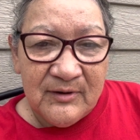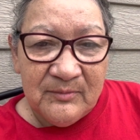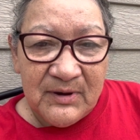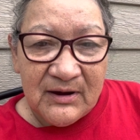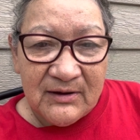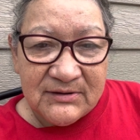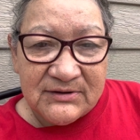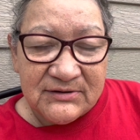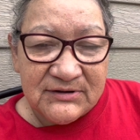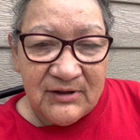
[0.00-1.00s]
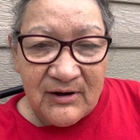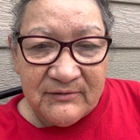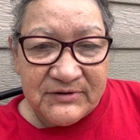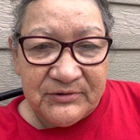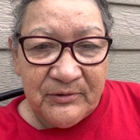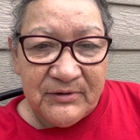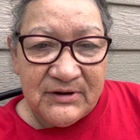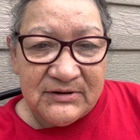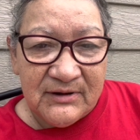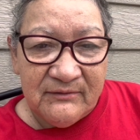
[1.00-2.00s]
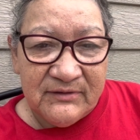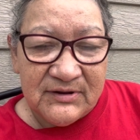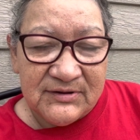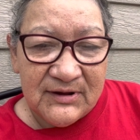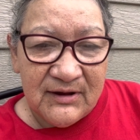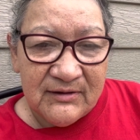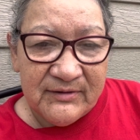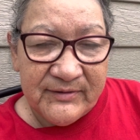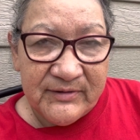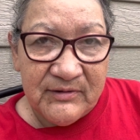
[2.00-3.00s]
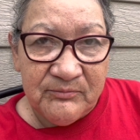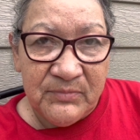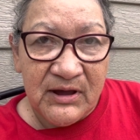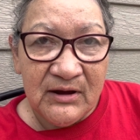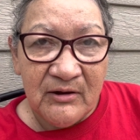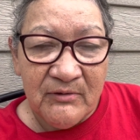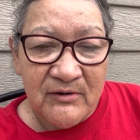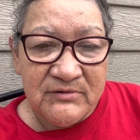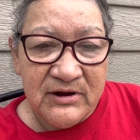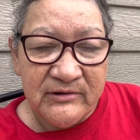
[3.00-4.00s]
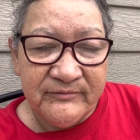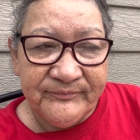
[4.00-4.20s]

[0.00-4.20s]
because there's a lot of stories of his being around here.